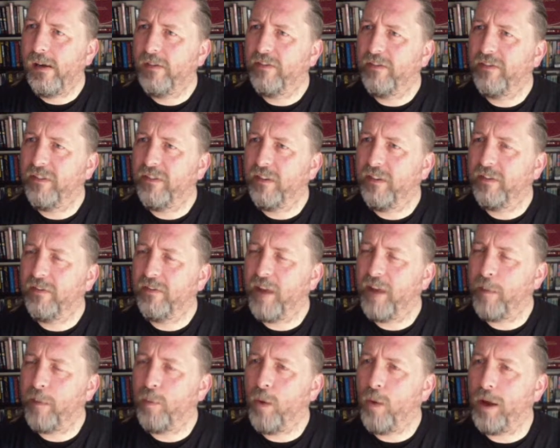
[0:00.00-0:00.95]

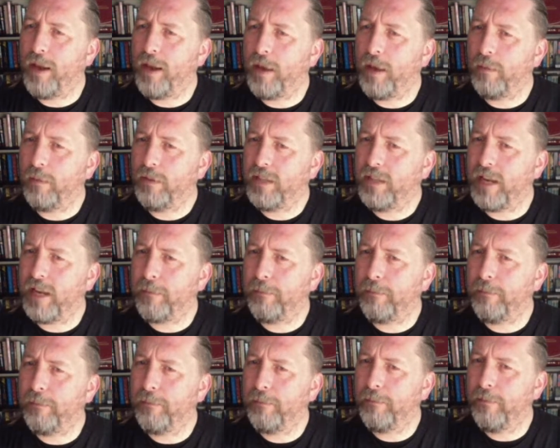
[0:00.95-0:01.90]
Fab One. That wasn't that
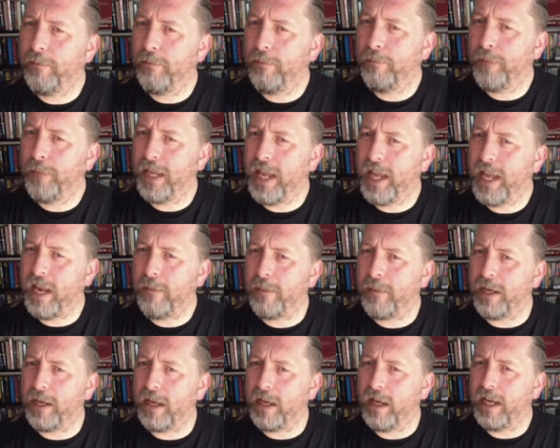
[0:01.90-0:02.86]

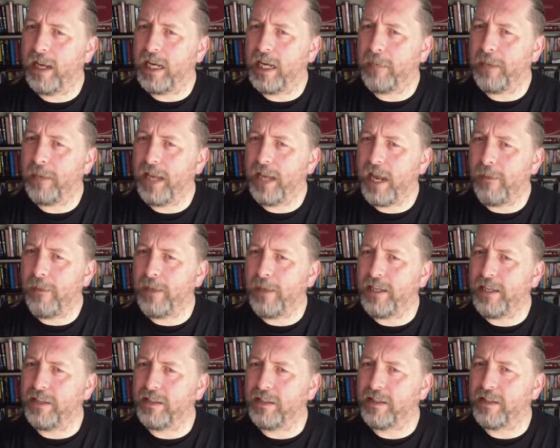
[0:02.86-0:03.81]
Penelope, Lady
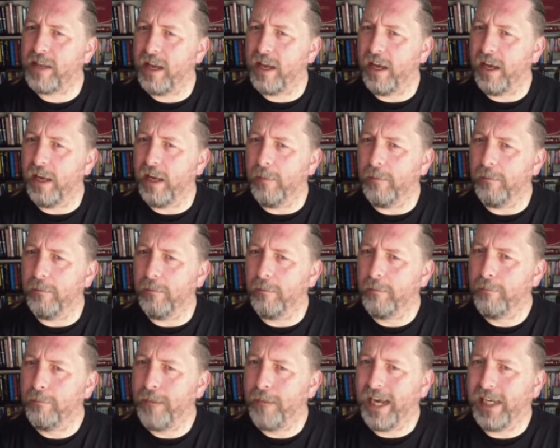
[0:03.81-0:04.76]
Penelope's
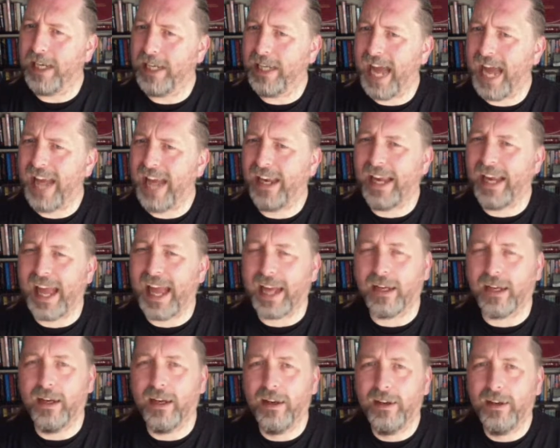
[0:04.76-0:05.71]
pink
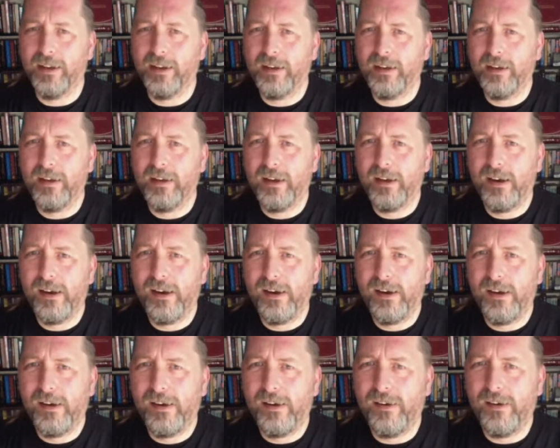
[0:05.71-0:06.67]
Cadillac.
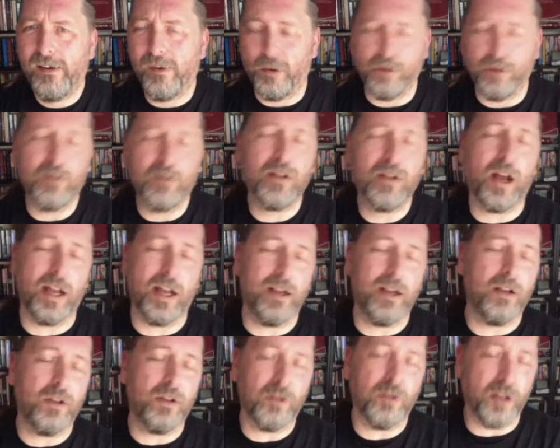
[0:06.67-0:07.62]
Well, it was
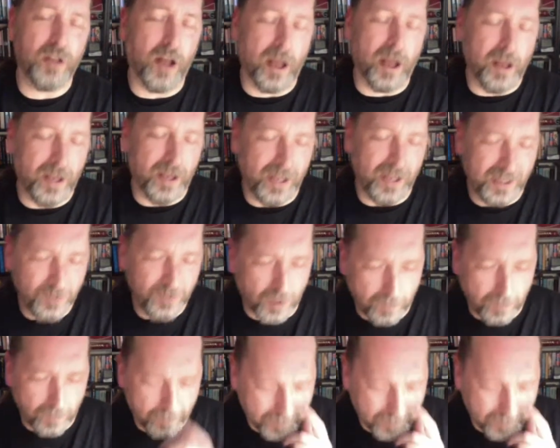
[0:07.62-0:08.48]
like not a